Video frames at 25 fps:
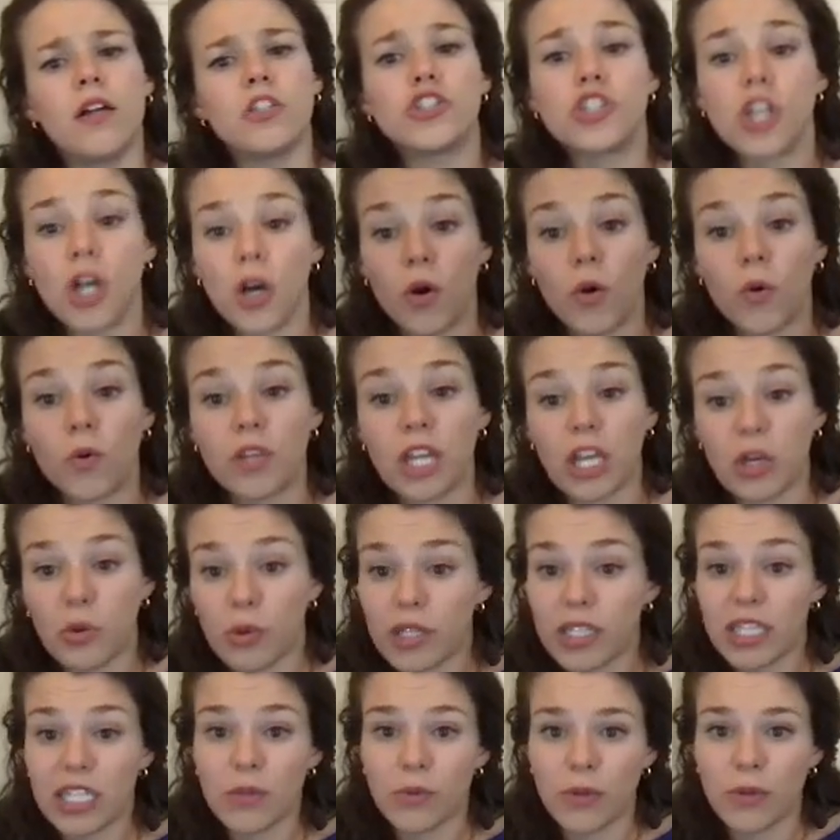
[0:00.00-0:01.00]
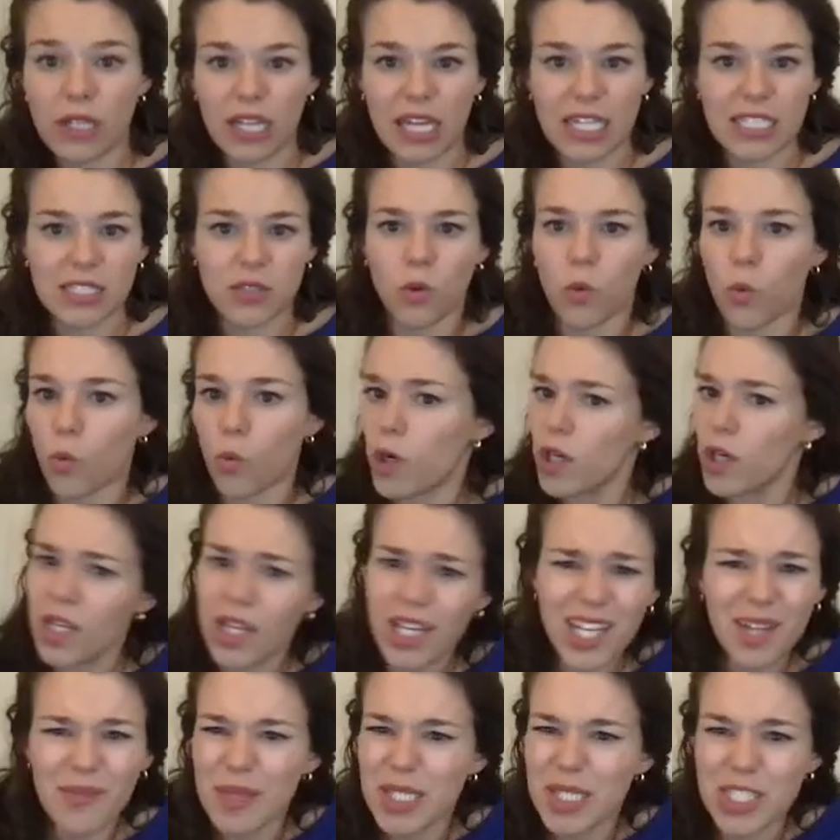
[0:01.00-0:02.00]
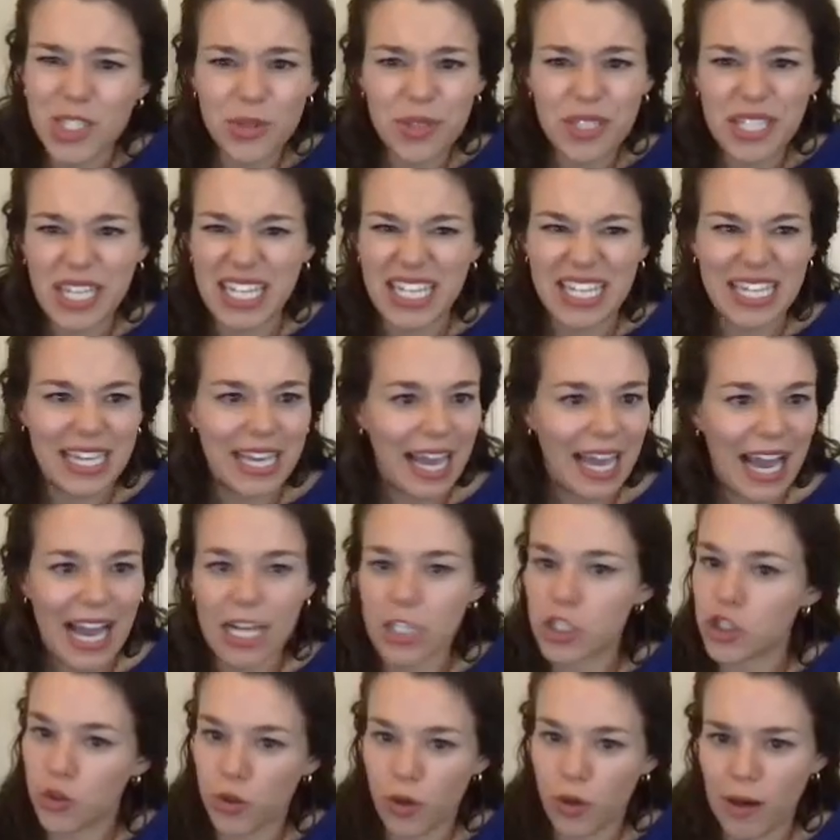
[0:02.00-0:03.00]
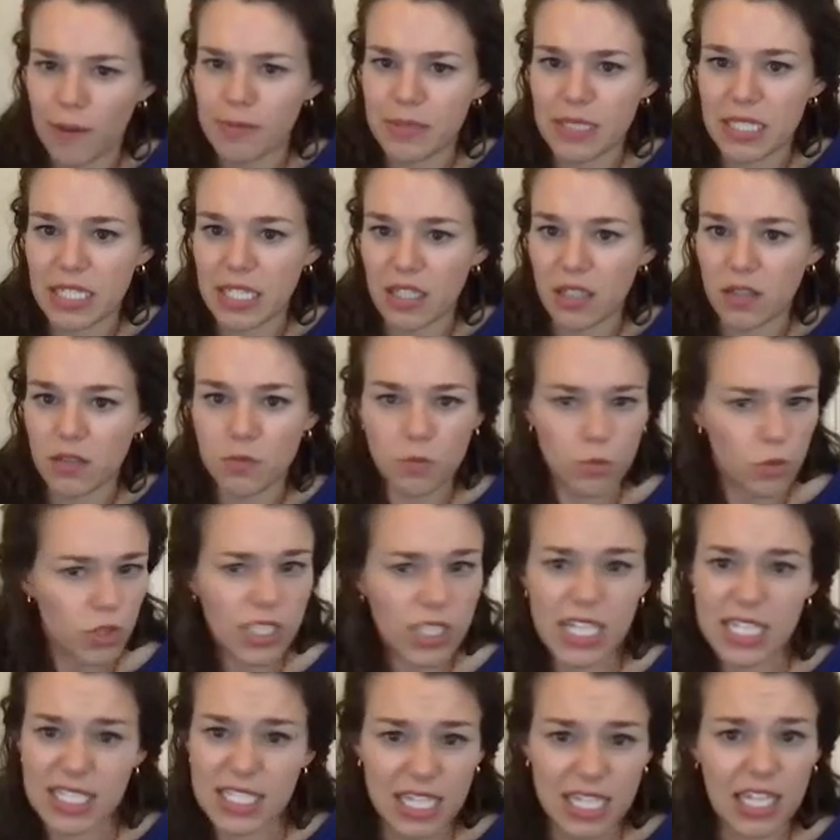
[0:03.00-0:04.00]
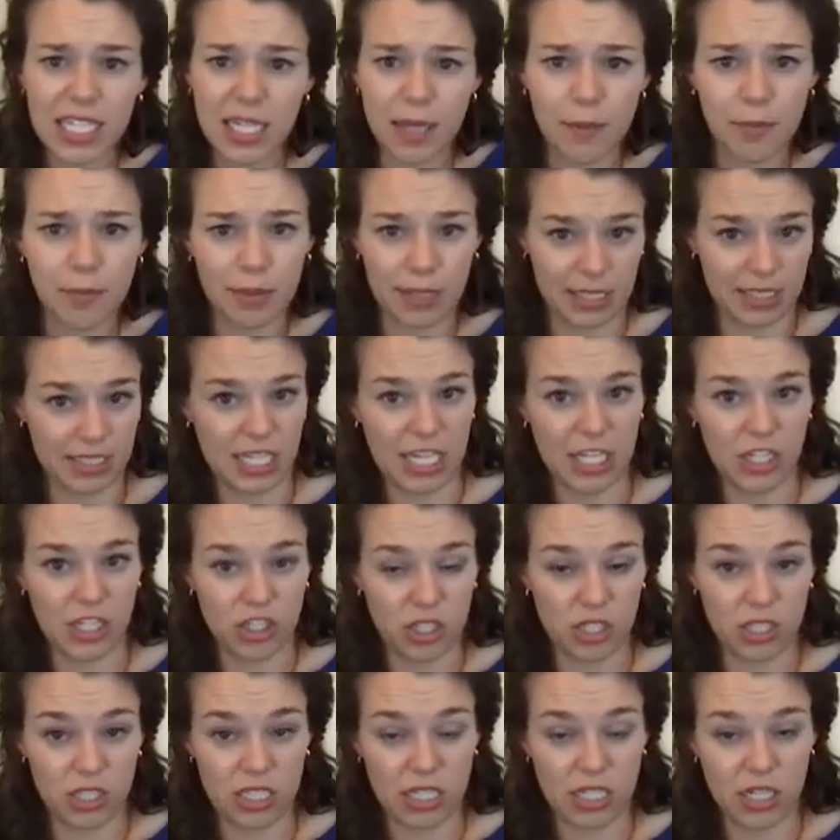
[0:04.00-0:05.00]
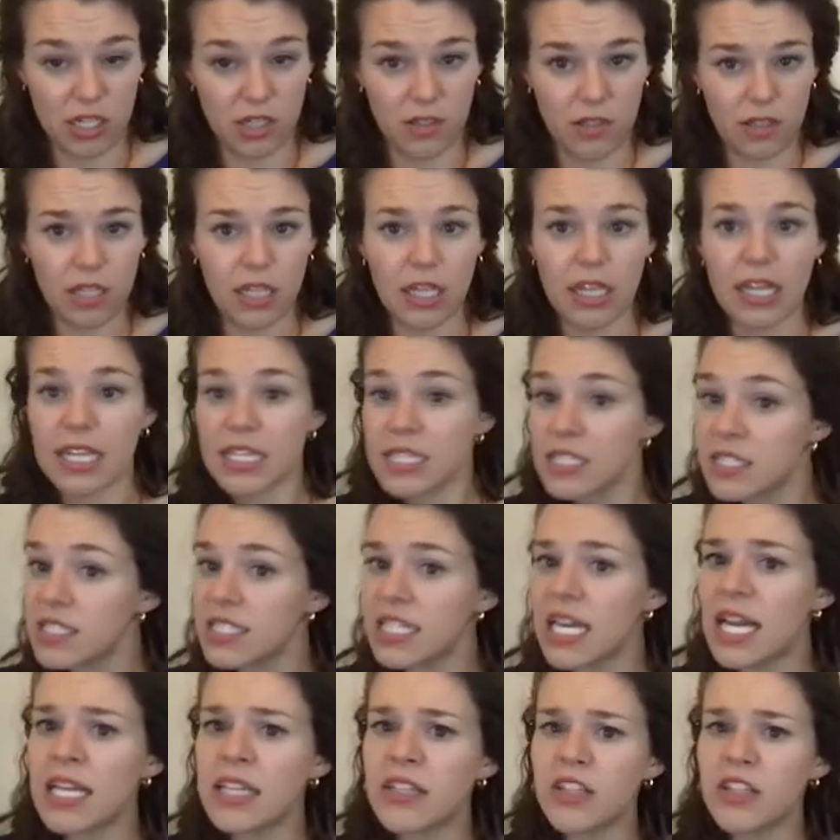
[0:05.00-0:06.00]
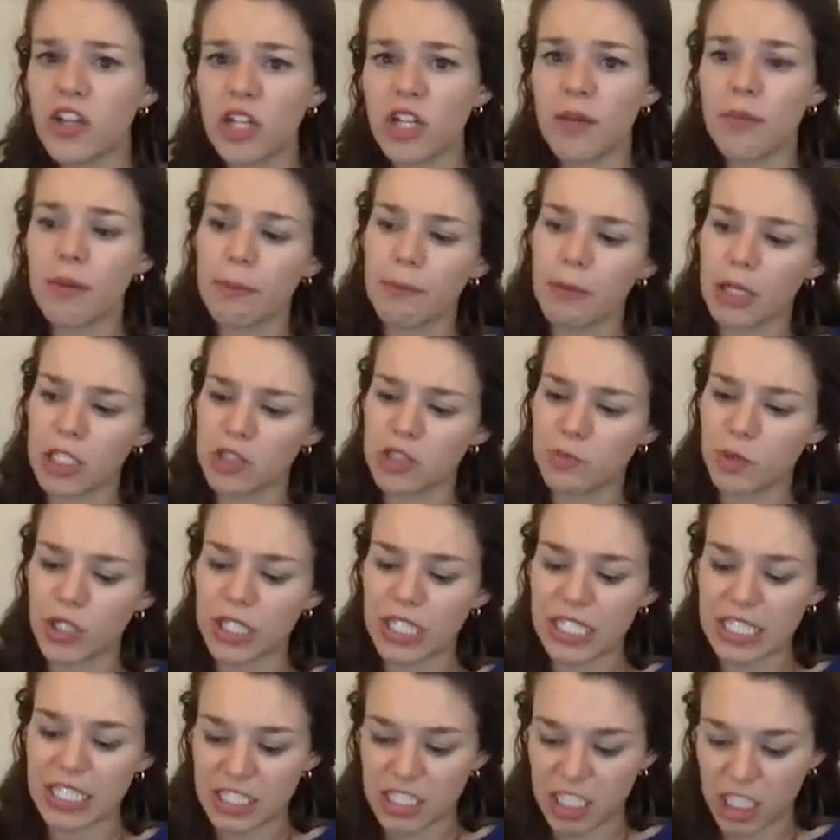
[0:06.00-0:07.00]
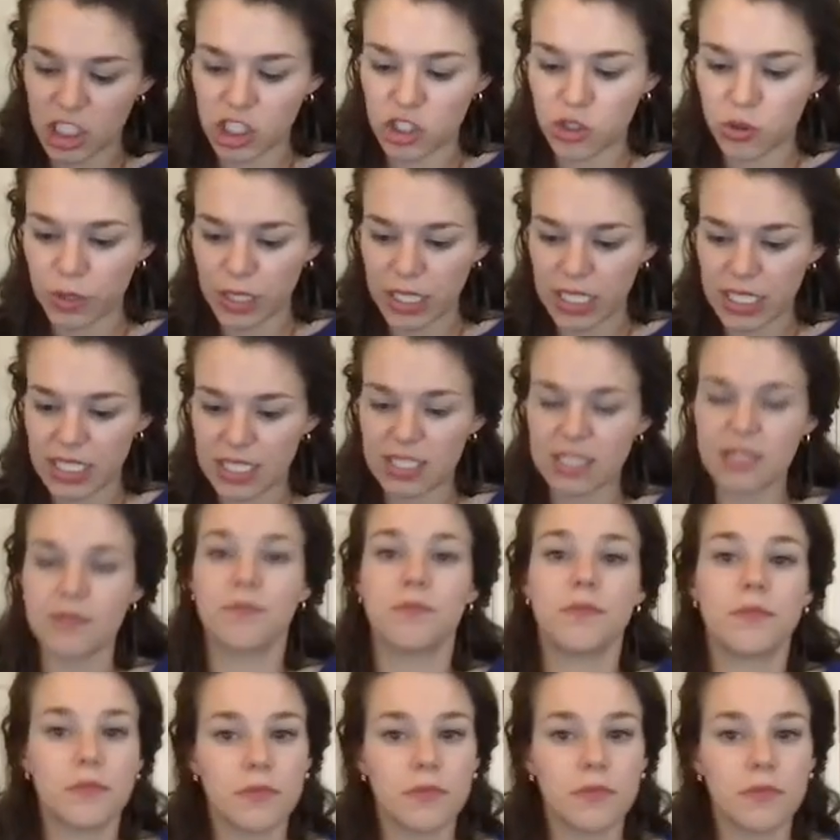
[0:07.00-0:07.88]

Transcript: So they quickly realized we're not going to be doing any cash crops here. We're not setting up plantations here. Instead, they're going to be much more industrious.